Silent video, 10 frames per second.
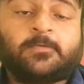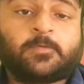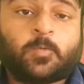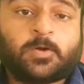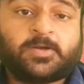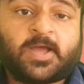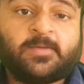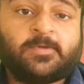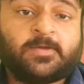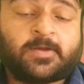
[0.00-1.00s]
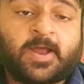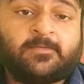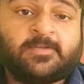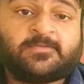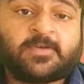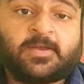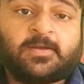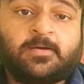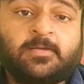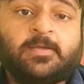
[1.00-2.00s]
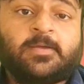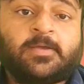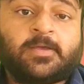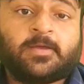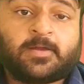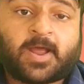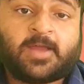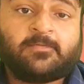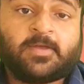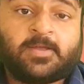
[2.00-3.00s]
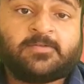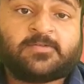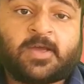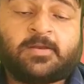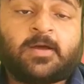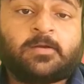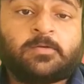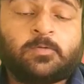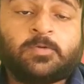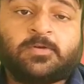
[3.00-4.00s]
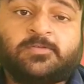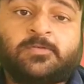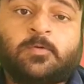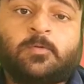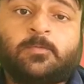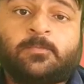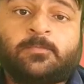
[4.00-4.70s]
So what time he arrived in China? He arrived in China 2 years ago.